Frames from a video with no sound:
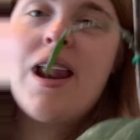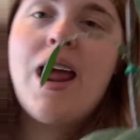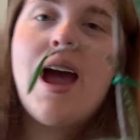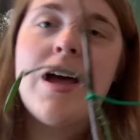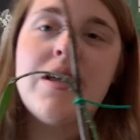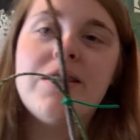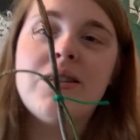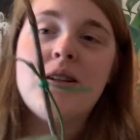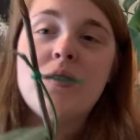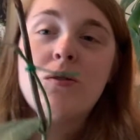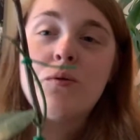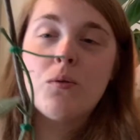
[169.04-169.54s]

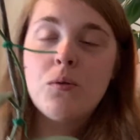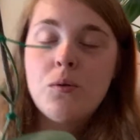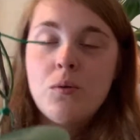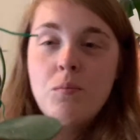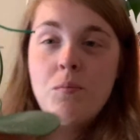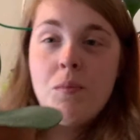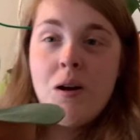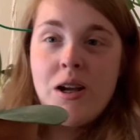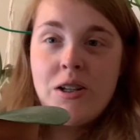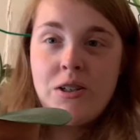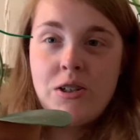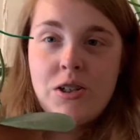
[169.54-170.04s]
hasn't grown
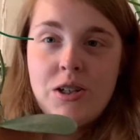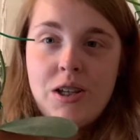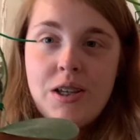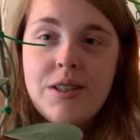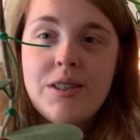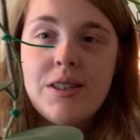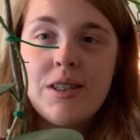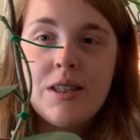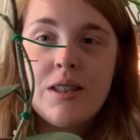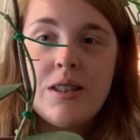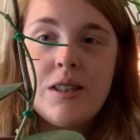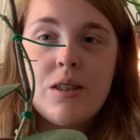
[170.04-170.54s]
much
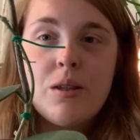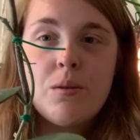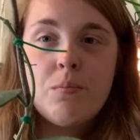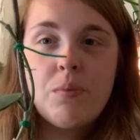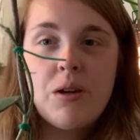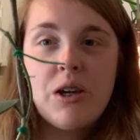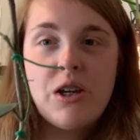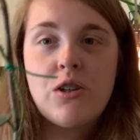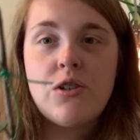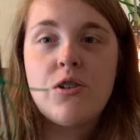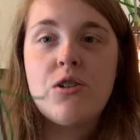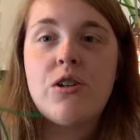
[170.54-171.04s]
since the
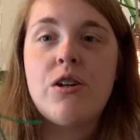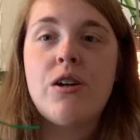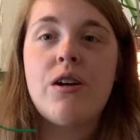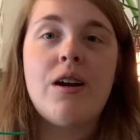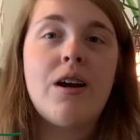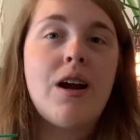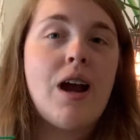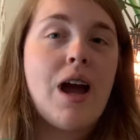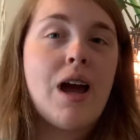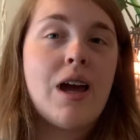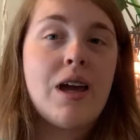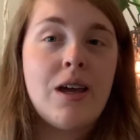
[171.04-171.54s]

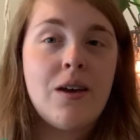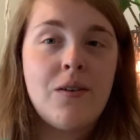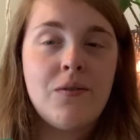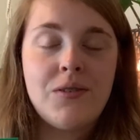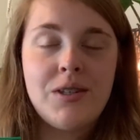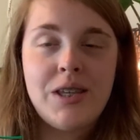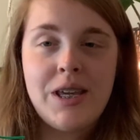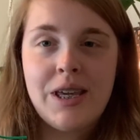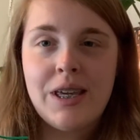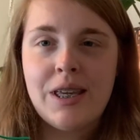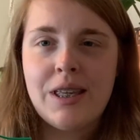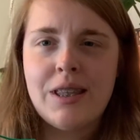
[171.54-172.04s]
picture I have
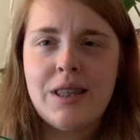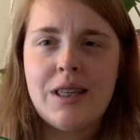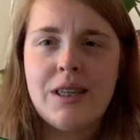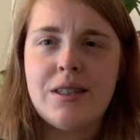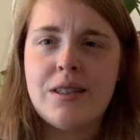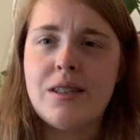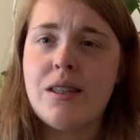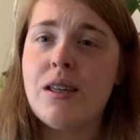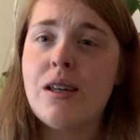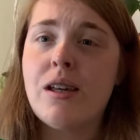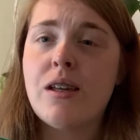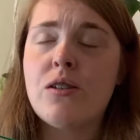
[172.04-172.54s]
taken
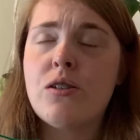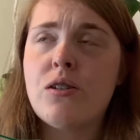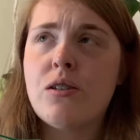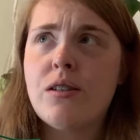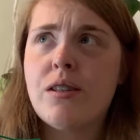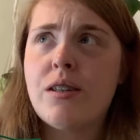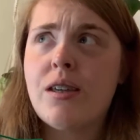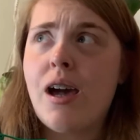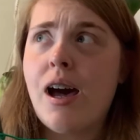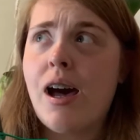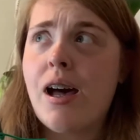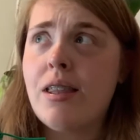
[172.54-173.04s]
this. I
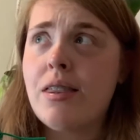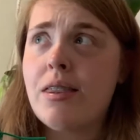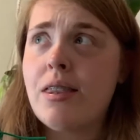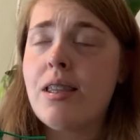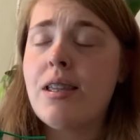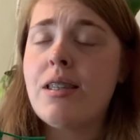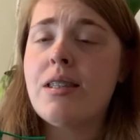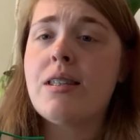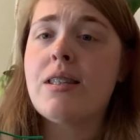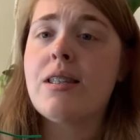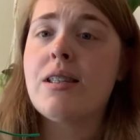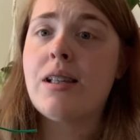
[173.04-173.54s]
got
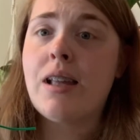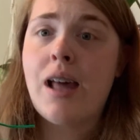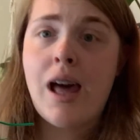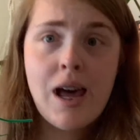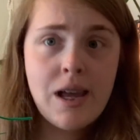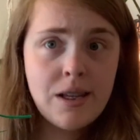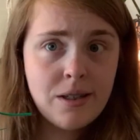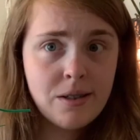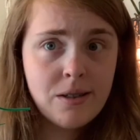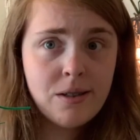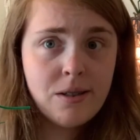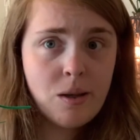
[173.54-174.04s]
this
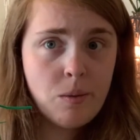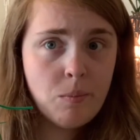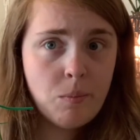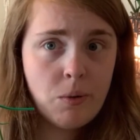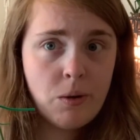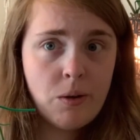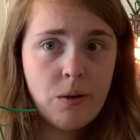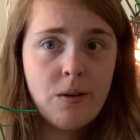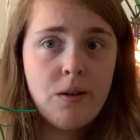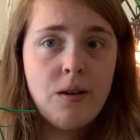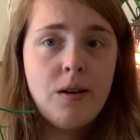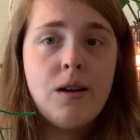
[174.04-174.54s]
last
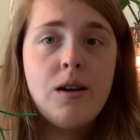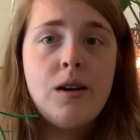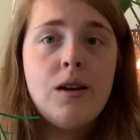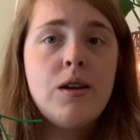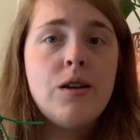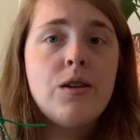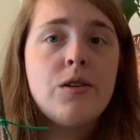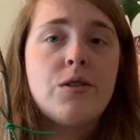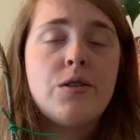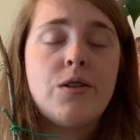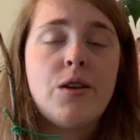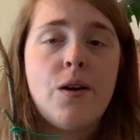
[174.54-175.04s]
summer.
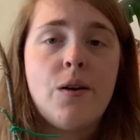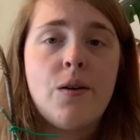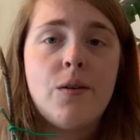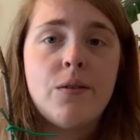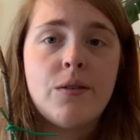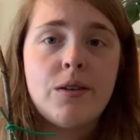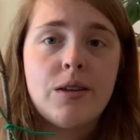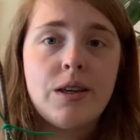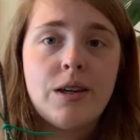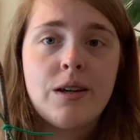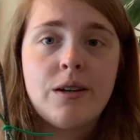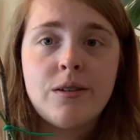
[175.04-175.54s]

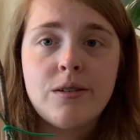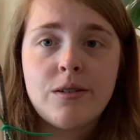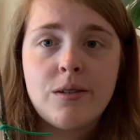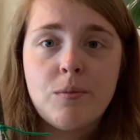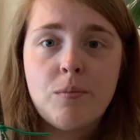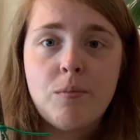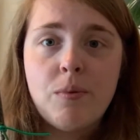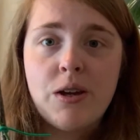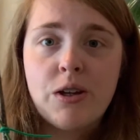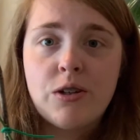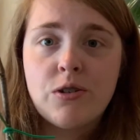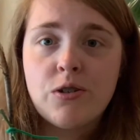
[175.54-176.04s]
So here's a
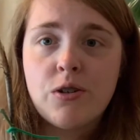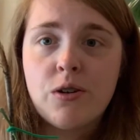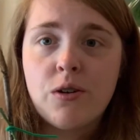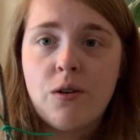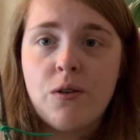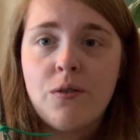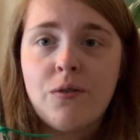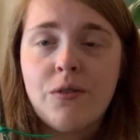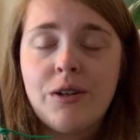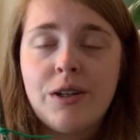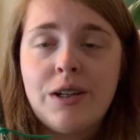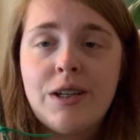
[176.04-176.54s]

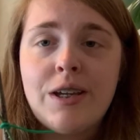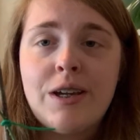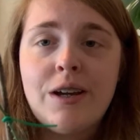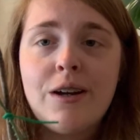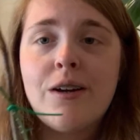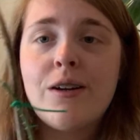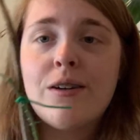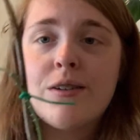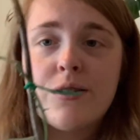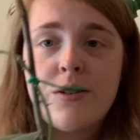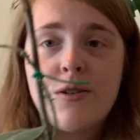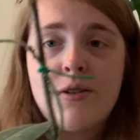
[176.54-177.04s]
picture over
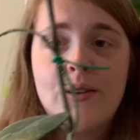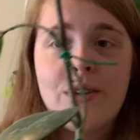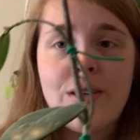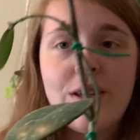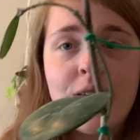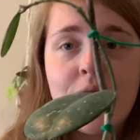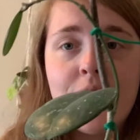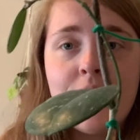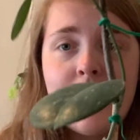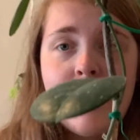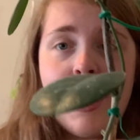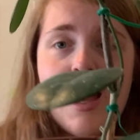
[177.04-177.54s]
here so you
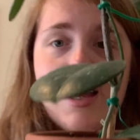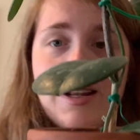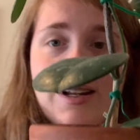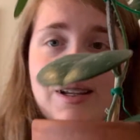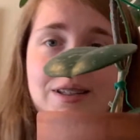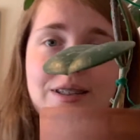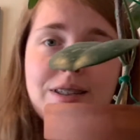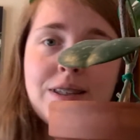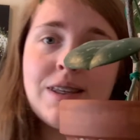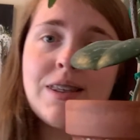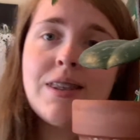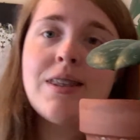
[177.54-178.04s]
can kind
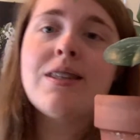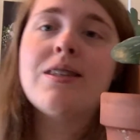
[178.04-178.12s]
of see the